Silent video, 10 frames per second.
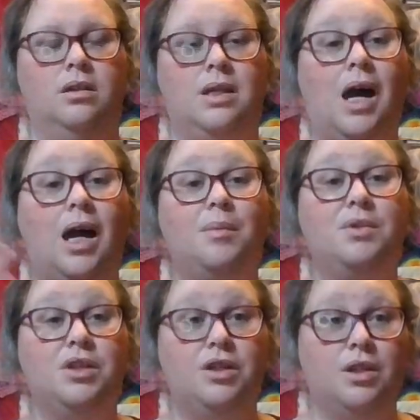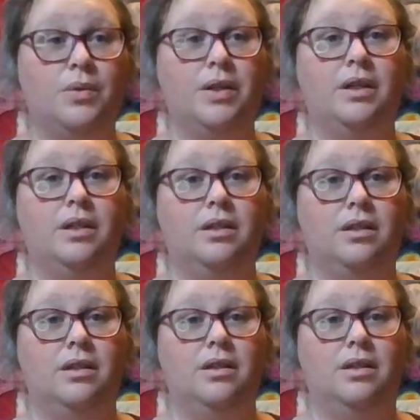time to do it.
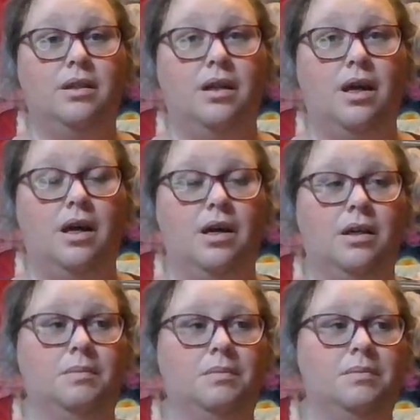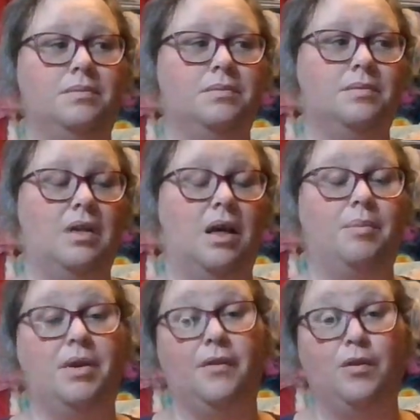Um,
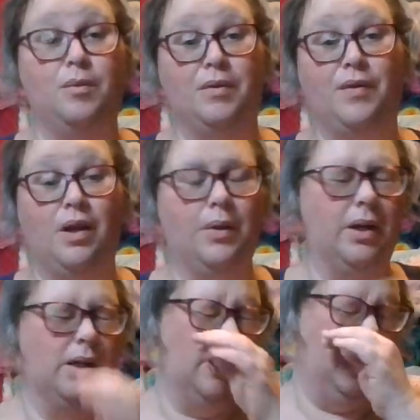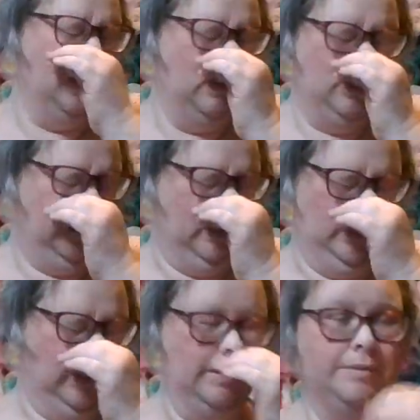but if you've been following along,
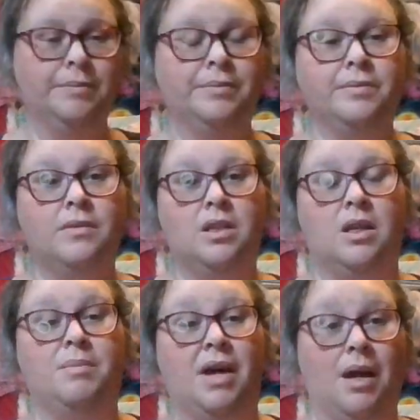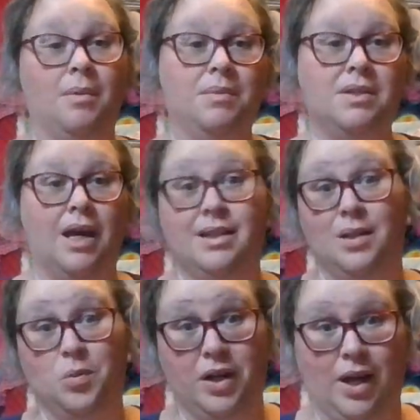sometimes that
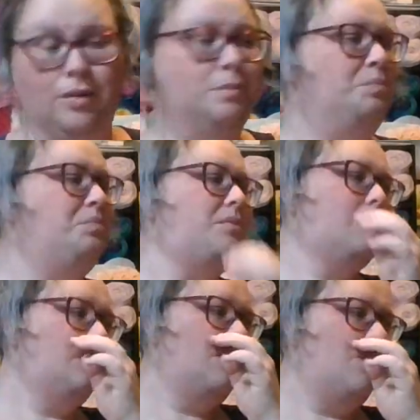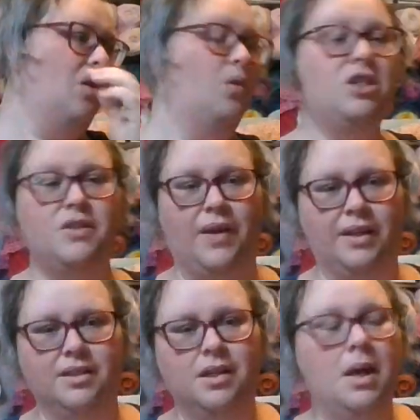didn't work out, which is fine.
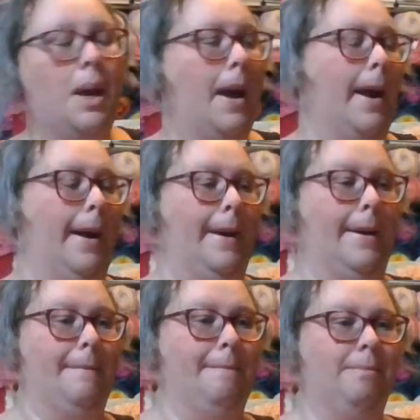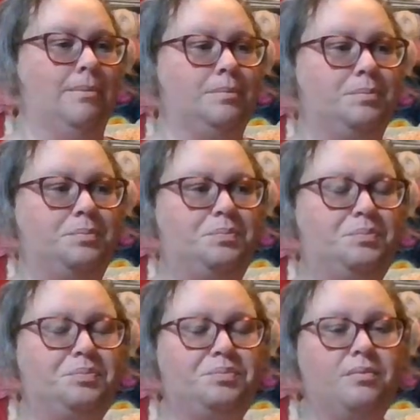Um,
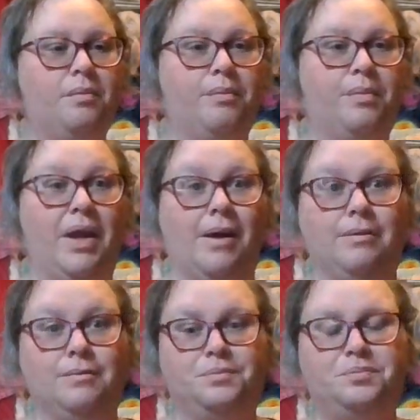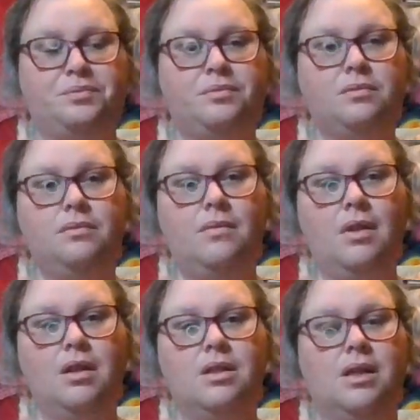but yeah,
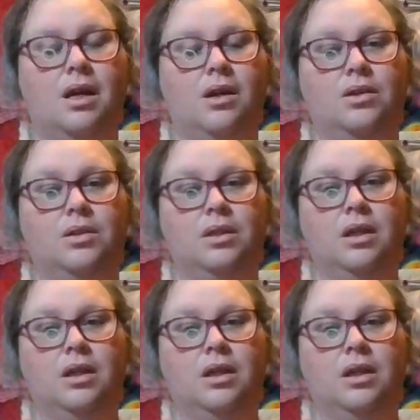so